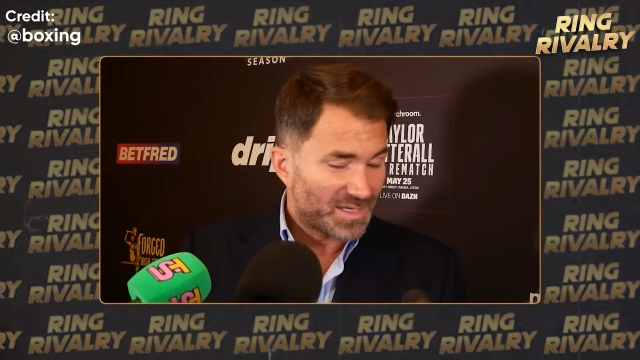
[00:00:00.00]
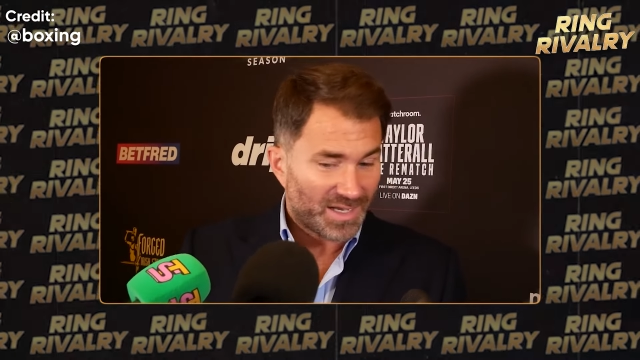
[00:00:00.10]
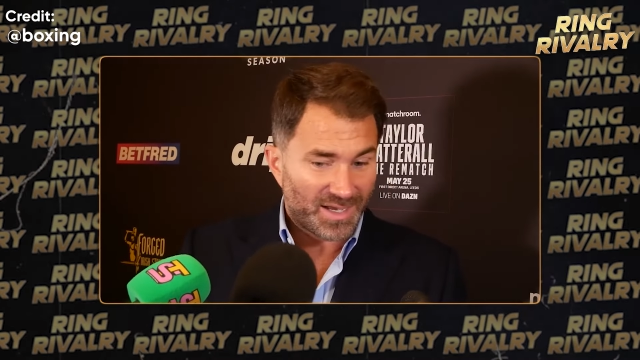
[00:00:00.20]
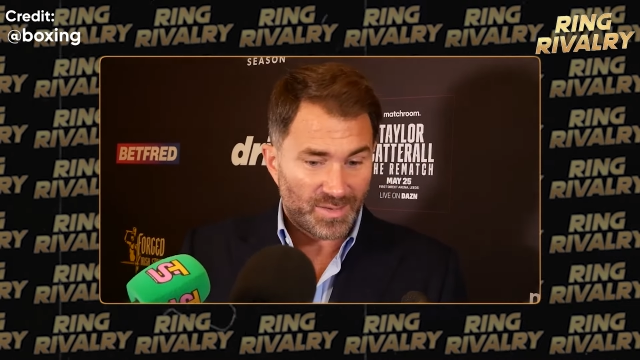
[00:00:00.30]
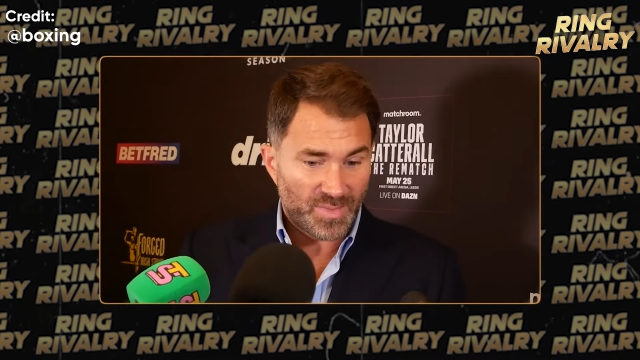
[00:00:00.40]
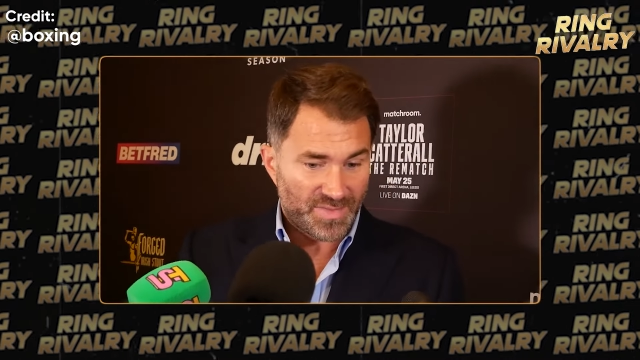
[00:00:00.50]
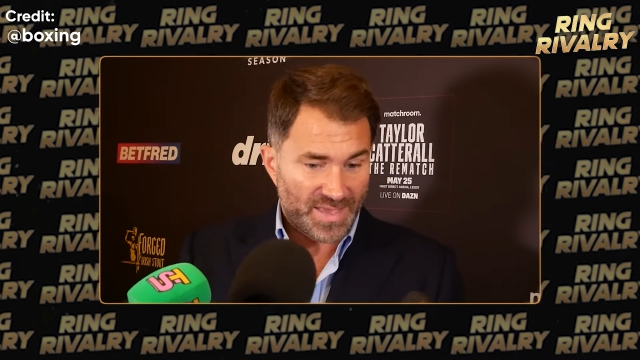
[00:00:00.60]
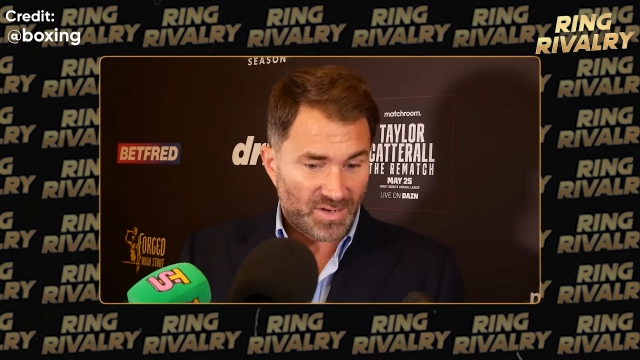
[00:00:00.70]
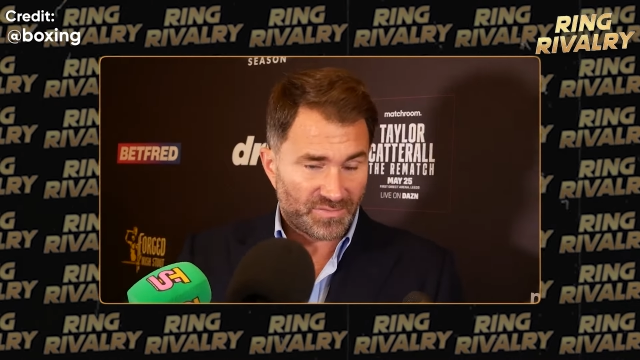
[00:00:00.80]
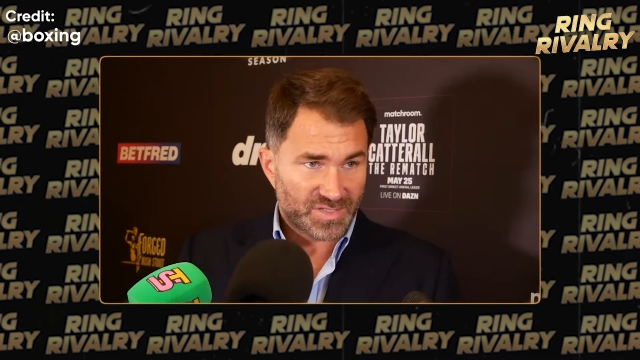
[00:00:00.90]
And
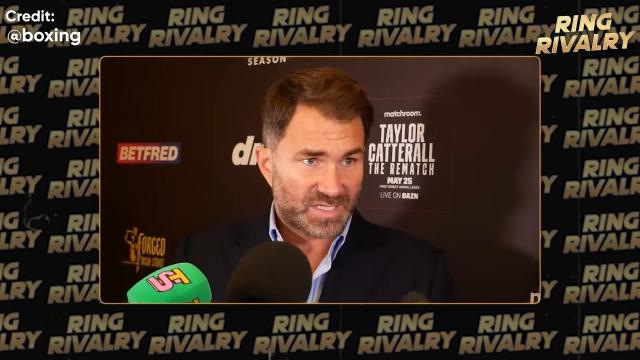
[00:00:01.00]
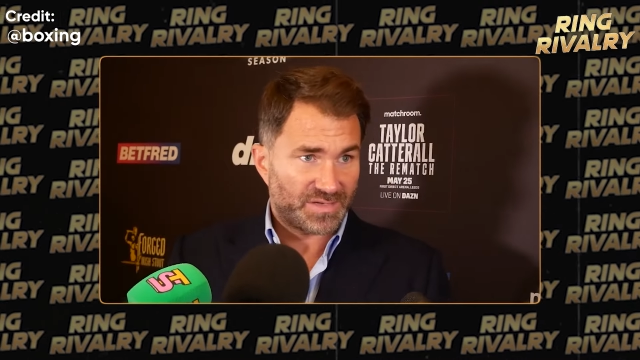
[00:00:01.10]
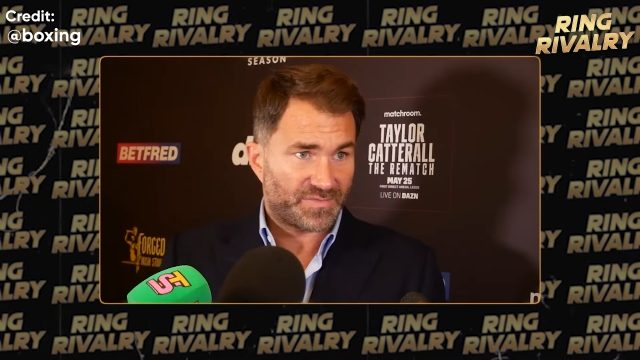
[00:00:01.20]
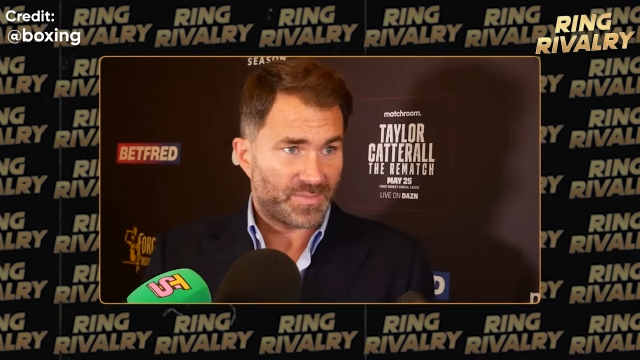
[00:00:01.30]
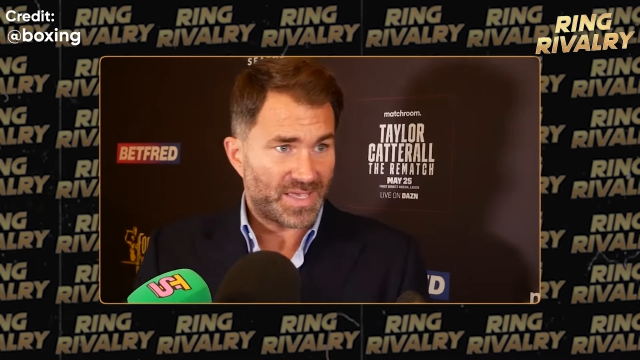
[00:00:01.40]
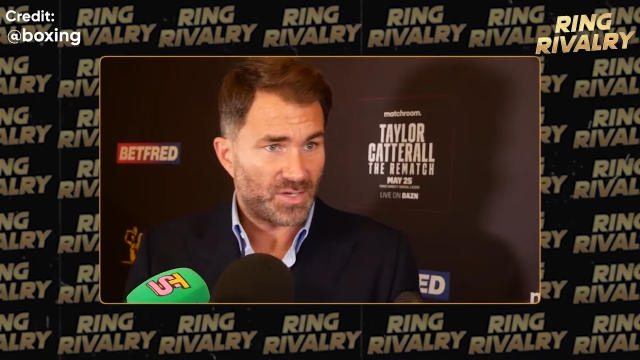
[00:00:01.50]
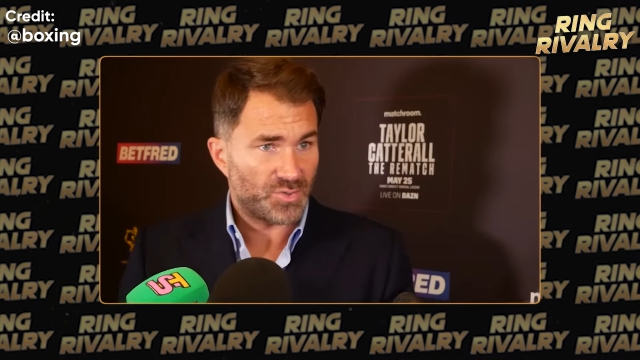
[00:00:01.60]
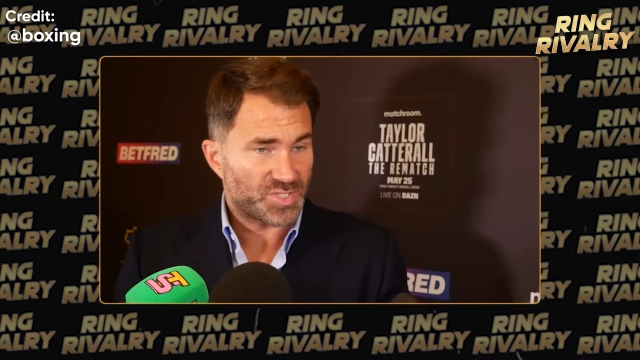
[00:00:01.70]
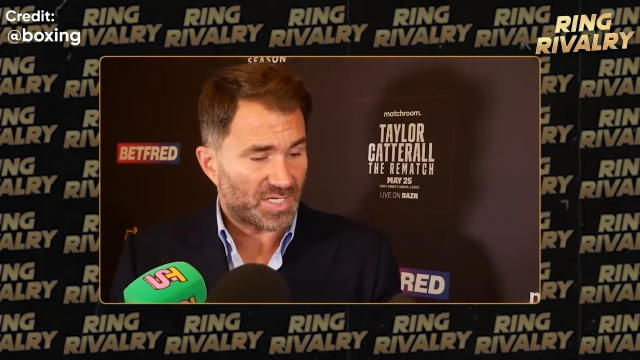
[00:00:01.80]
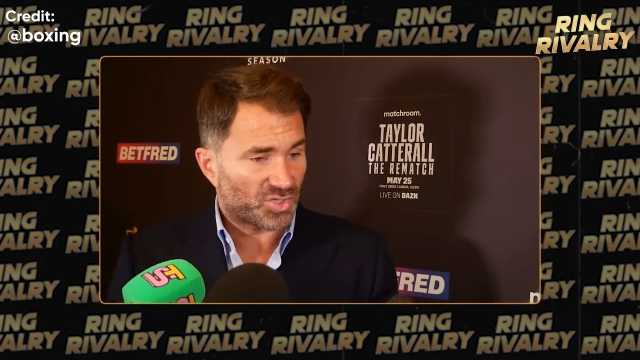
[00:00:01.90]
then obviously for me,
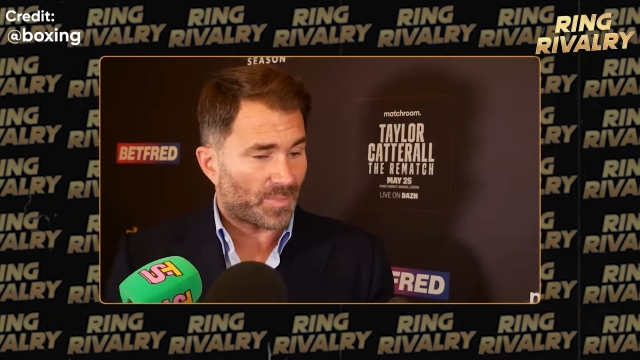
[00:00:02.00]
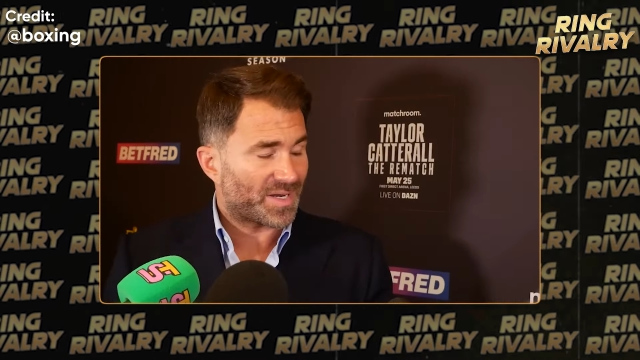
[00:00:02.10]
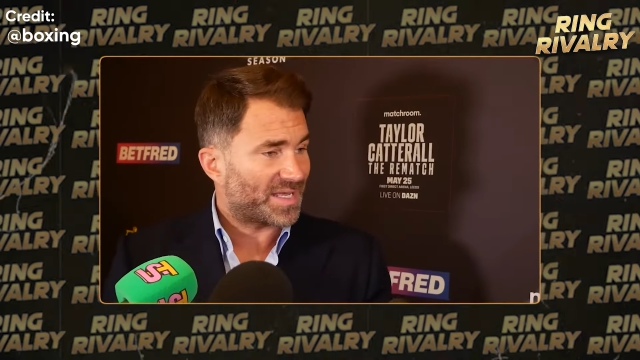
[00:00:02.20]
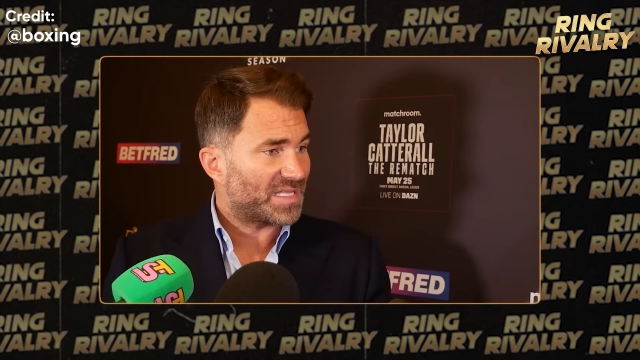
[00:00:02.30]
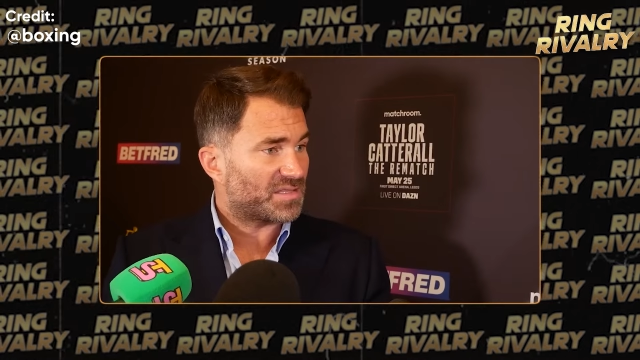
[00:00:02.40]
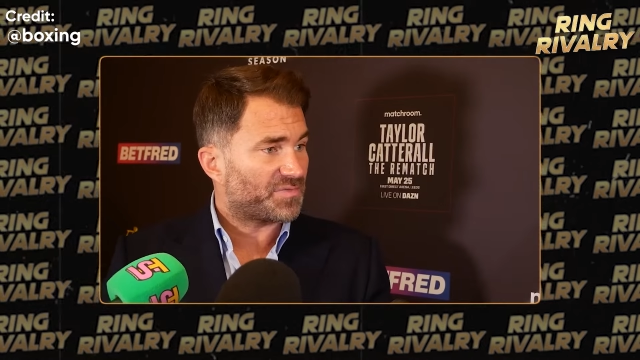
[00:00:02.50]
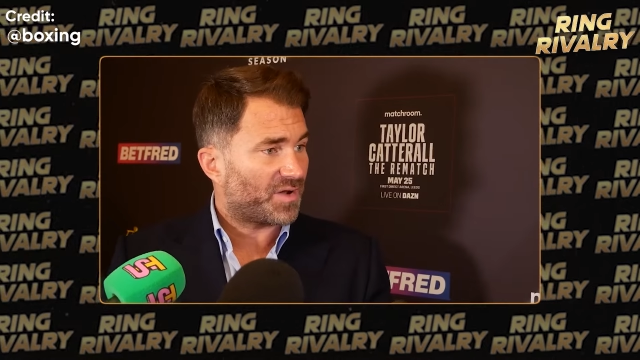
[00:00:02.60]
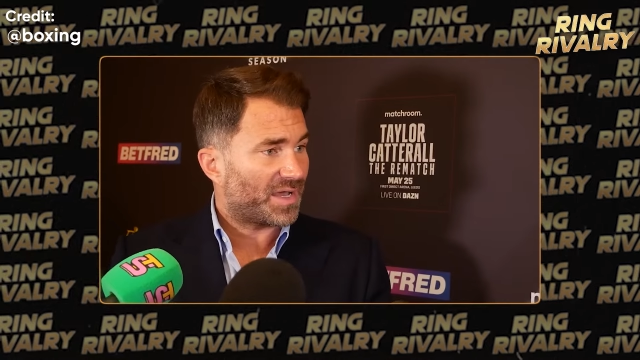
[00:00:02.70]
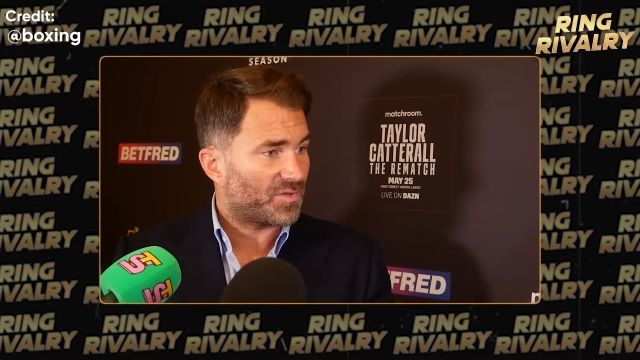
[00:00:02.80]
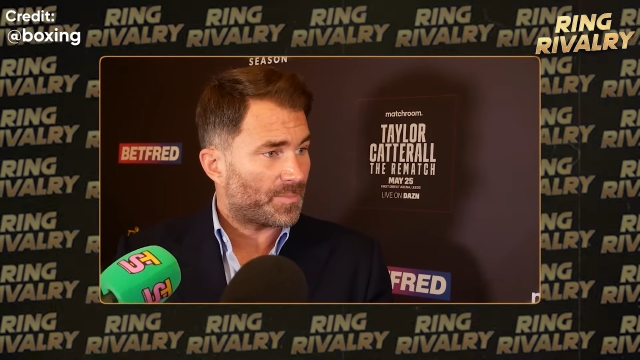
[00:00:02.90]
Usyk dominated the
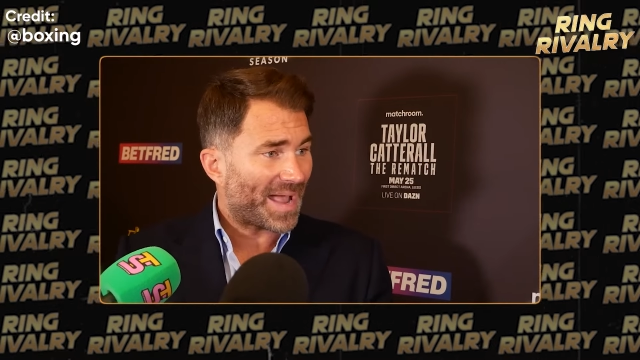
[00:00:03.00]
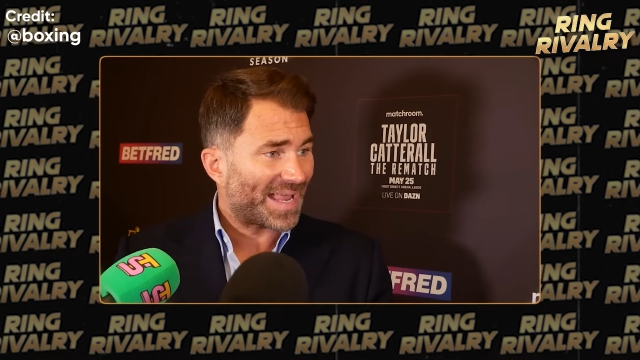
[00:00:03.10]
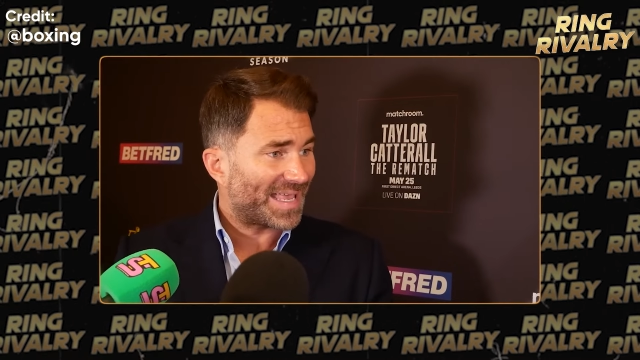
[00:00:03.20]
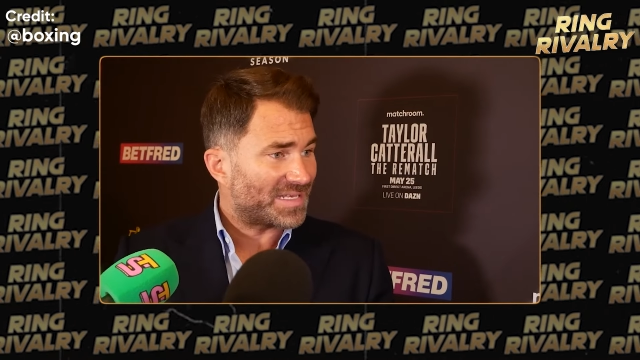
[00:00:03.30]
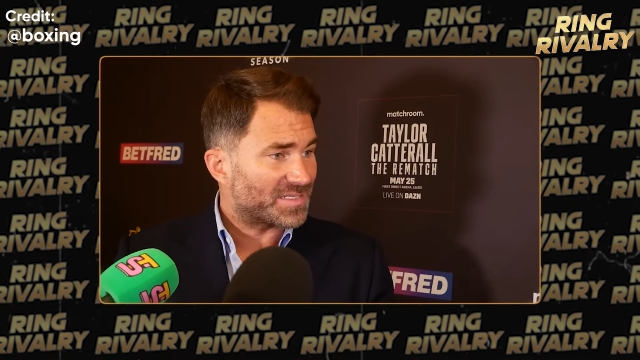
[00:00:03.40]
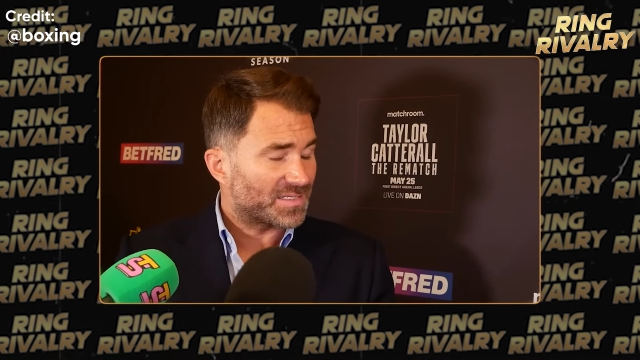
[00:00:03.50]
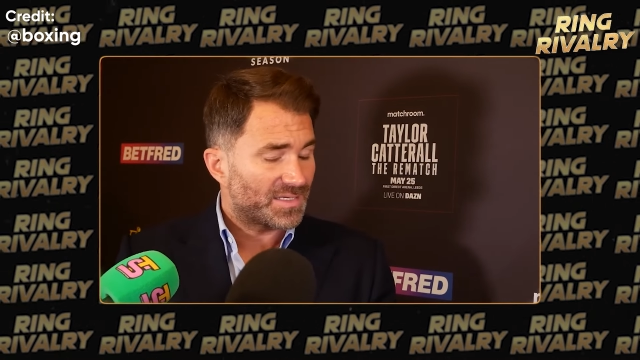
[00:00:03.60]
fight on the back end.